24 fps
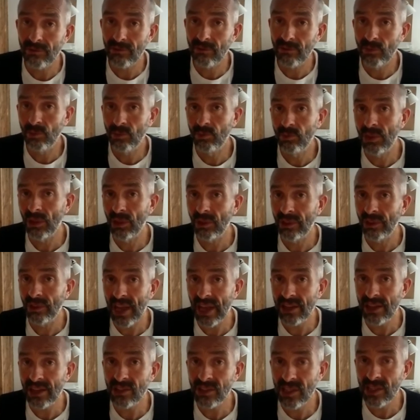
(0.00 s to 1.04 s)
built the
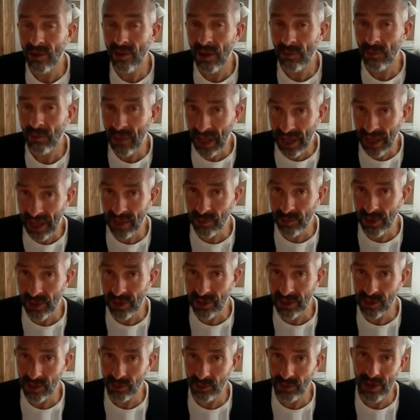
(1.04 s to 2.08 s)
agency around my
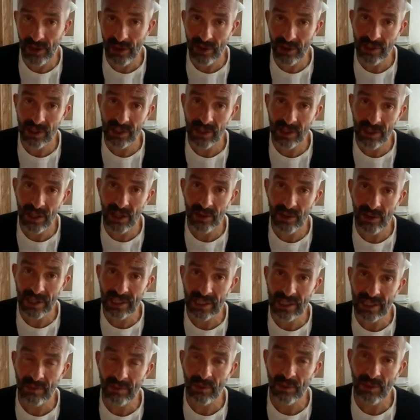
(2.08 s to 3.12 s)
personal priorities,
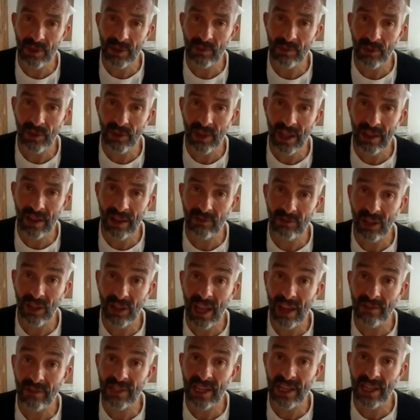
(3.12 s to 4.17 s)
except that people have
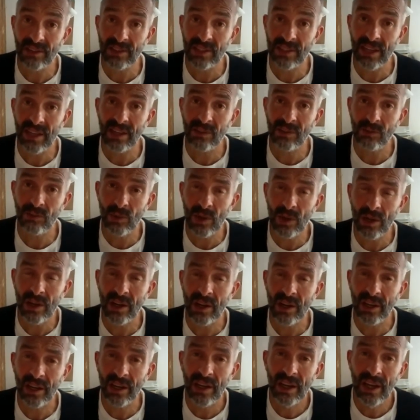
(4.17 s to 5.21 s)
lives outside of work.
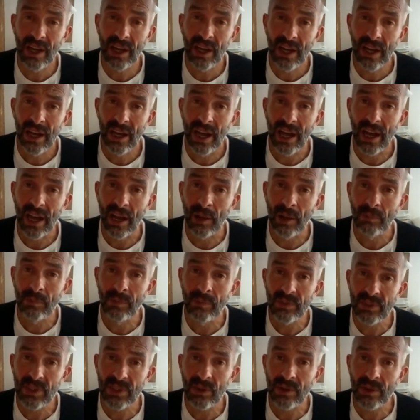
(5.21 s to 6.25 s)

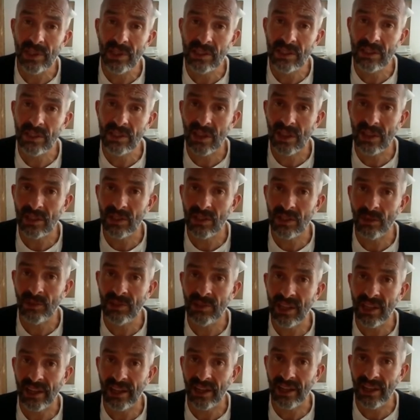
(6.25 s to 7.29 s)
So it's almost
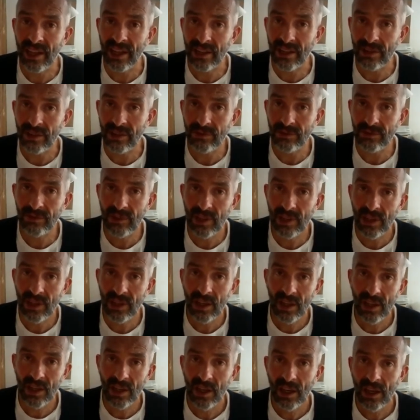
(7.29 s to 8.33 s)
like a kind of
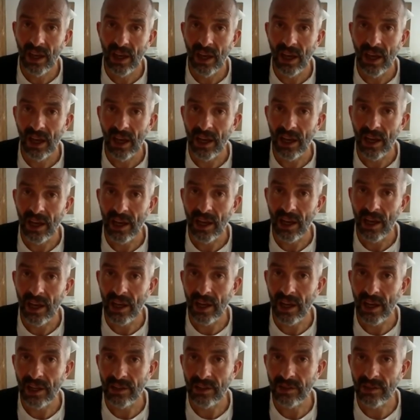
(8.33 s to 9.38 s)

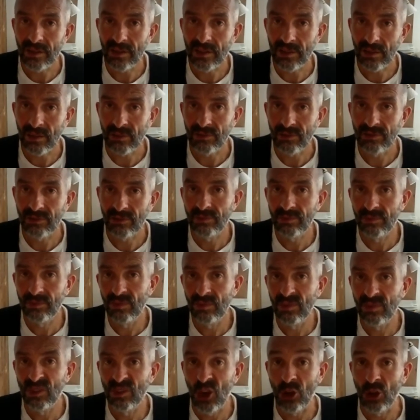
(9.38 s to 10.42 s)
a sort of
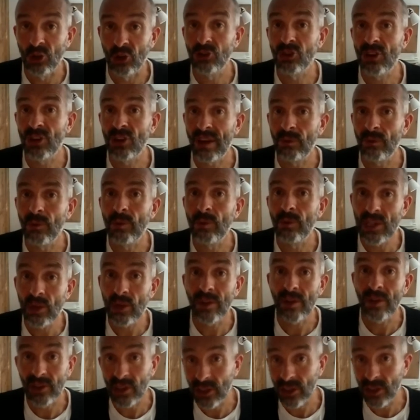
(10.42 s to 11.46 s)
contract. Well, we do have
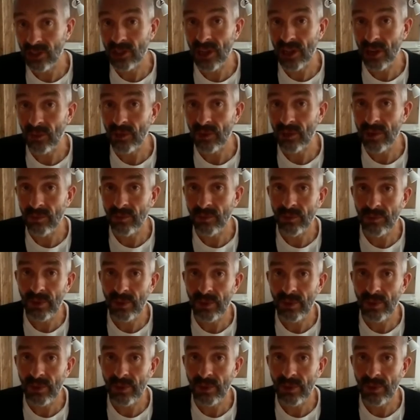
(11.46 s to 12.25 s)
a contract with them, but